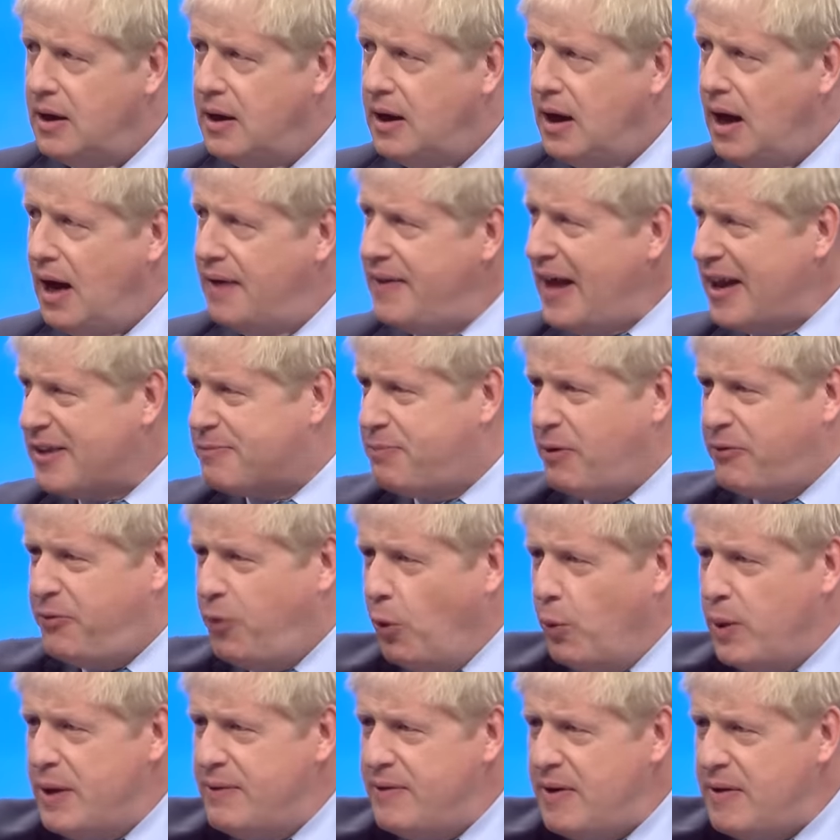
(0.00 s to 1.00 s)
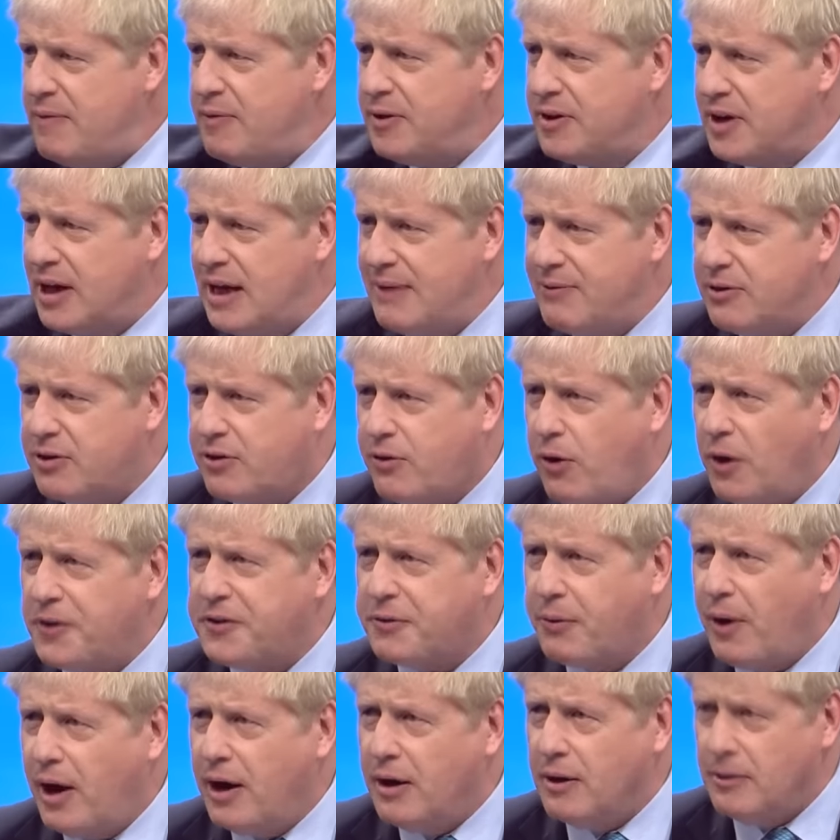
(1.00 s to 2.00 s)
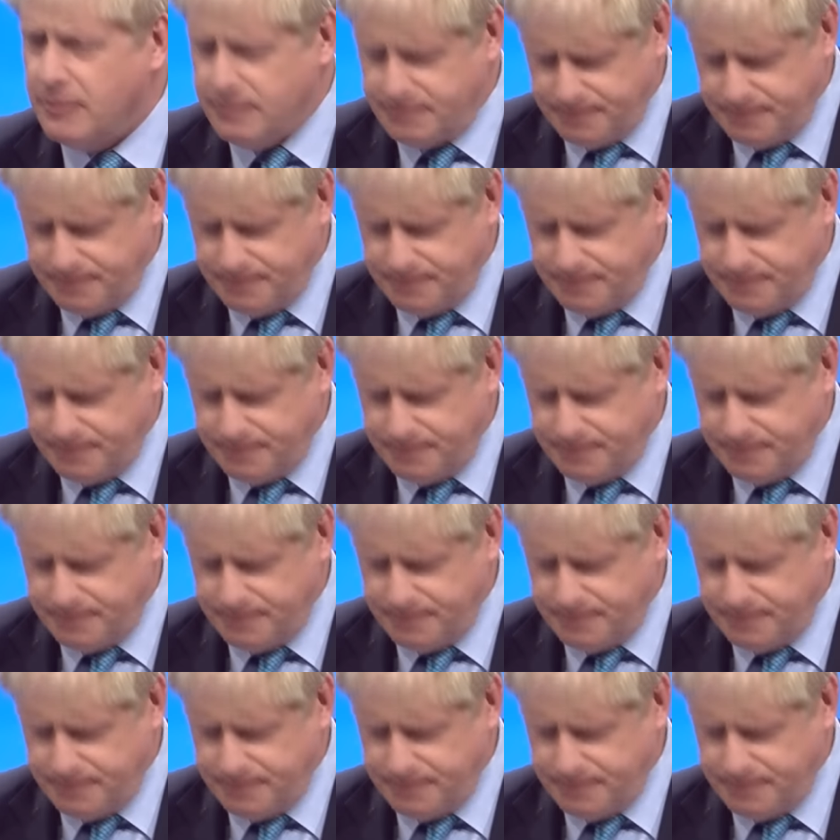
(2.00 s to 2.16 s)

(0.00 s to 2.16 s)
And that's before we've even delivered Crossrail,